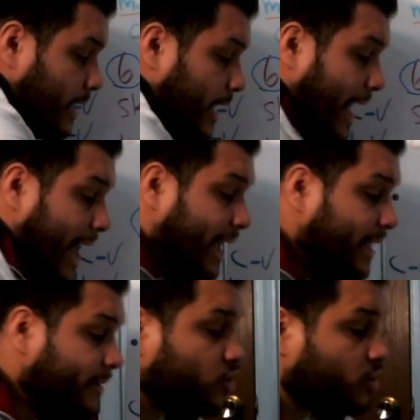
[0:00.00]
I am
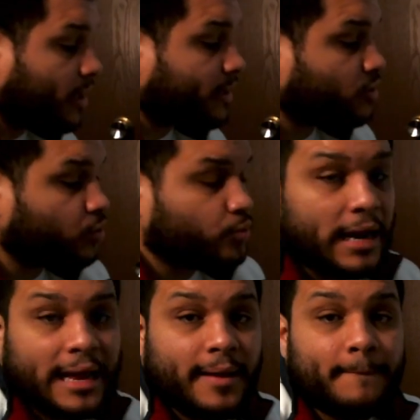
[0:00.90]
starting to
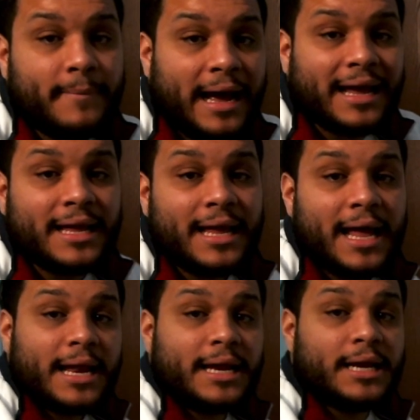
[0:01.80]
write my
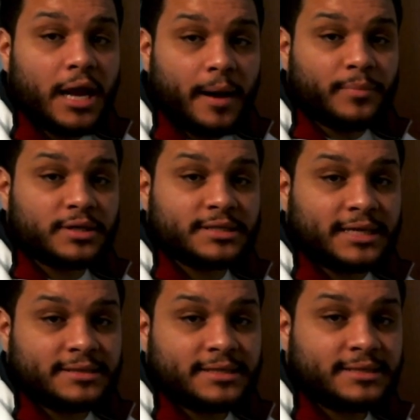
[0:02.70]
number
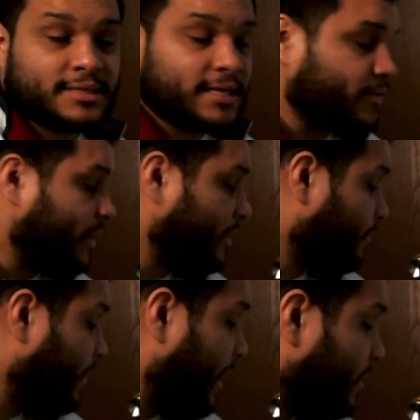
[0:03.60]
sentence here at the
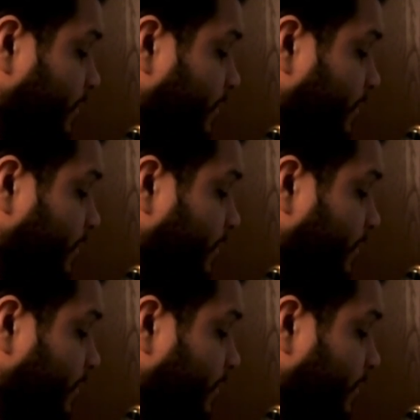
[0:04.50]
bottom.